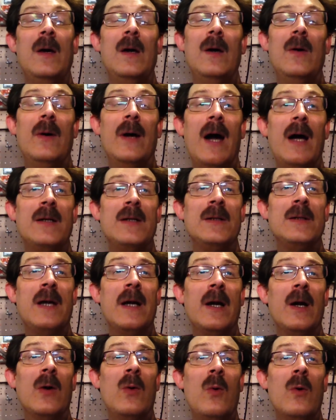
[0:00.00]
Well guys, it's
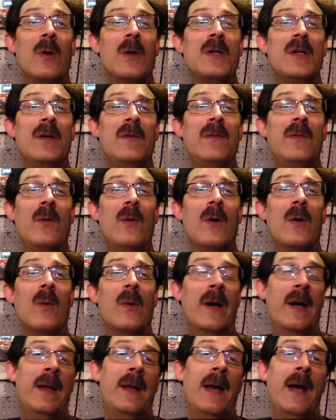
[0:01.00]
like 4:45.
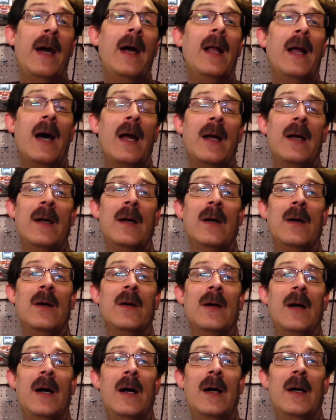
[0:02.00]
We're getting the hell out of
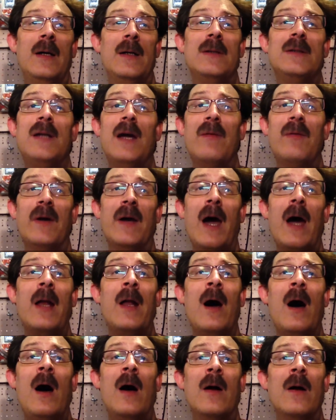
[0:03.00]
here. It's definitely
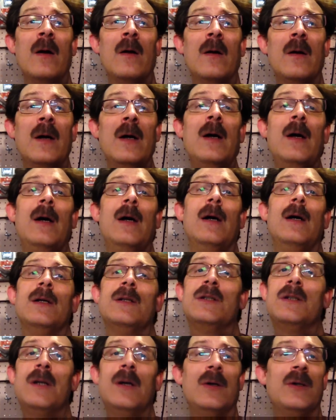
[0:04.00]
gotten hotter.
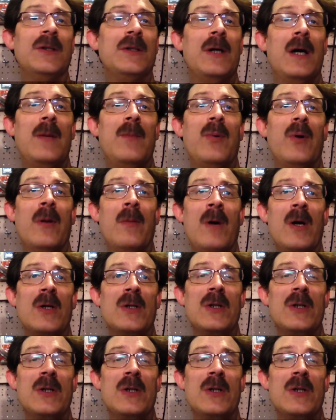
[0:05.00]
Still stayed pretty much